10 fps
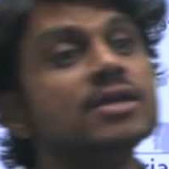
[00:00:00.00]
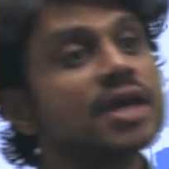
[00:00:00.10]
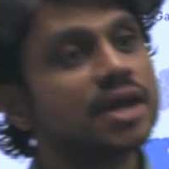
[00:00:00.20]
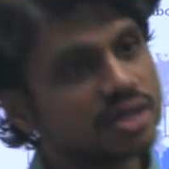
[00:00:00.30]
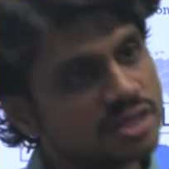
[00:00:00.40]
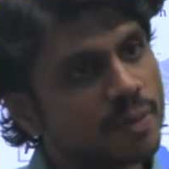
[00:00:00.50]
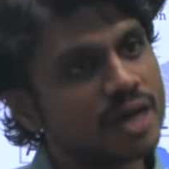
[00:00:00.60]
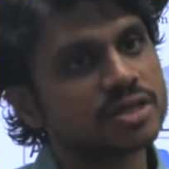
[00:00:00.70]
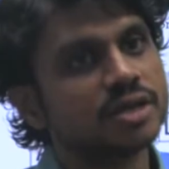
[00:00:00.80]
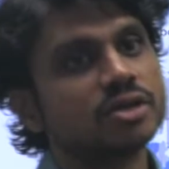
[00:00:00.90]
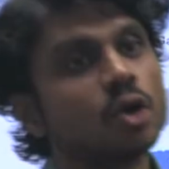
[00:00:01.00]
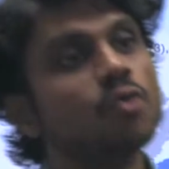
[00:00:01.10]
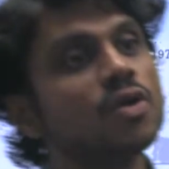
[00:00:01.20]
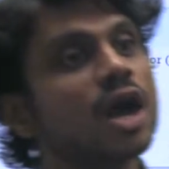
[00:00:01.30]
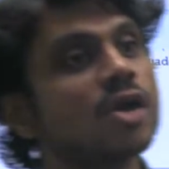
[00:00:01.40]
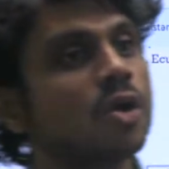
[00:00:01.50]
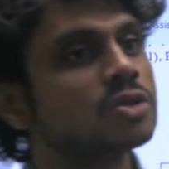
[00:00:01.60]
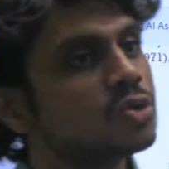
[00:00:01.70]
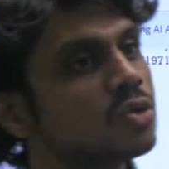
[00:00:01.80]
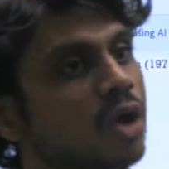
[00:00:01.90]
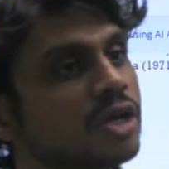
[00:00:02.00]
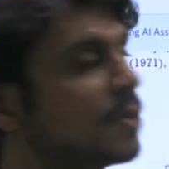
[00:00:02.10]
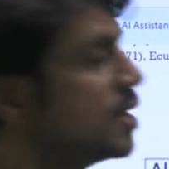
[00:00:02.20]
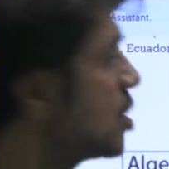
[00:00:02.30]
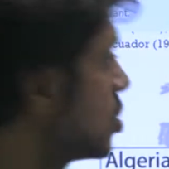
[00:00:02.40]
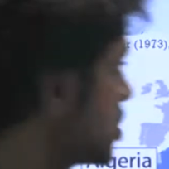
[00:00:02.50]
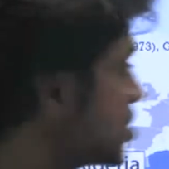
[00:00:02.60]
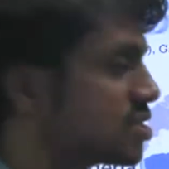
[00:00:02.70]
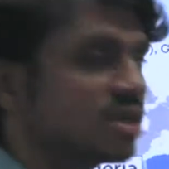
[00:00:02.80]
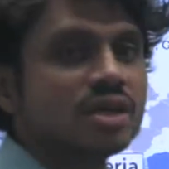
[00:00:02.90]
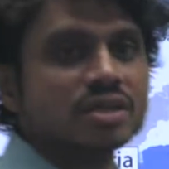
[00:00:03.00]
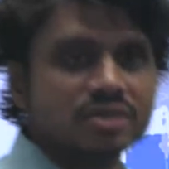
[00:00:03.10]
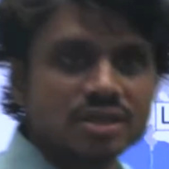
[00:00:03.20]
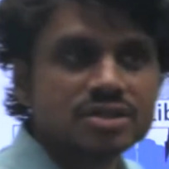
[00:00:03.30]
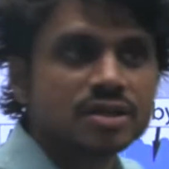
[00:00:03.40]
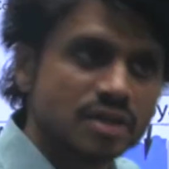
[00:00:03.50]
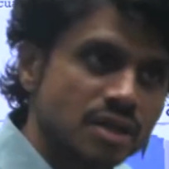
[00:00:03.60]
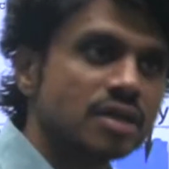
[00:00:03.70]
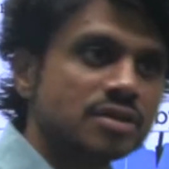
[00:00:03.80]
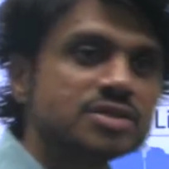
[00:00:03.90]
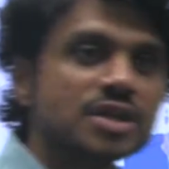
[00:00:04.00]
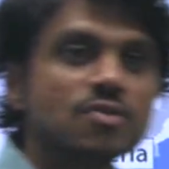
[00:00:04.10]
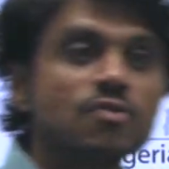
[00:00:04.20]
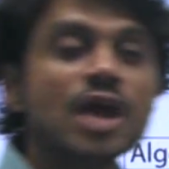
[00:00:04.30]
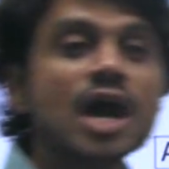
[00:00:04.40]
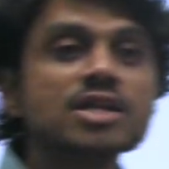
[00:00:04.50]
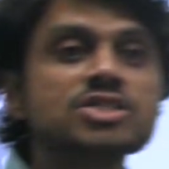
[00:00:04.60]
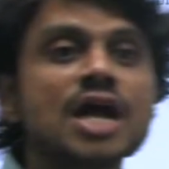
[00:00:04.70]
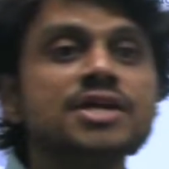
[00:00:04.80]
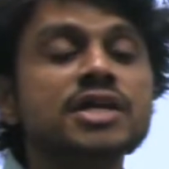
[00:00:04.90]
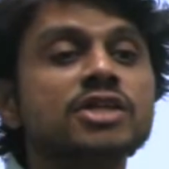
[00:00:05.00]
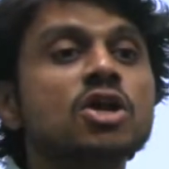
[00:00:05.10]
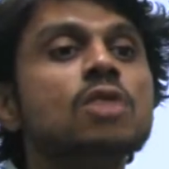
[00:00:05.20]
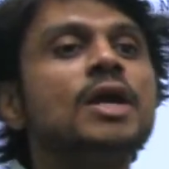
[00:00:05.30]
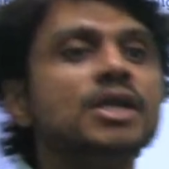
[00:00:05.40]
their energy basket. Now we are also not depending on just this thing. We are starting ethanol blending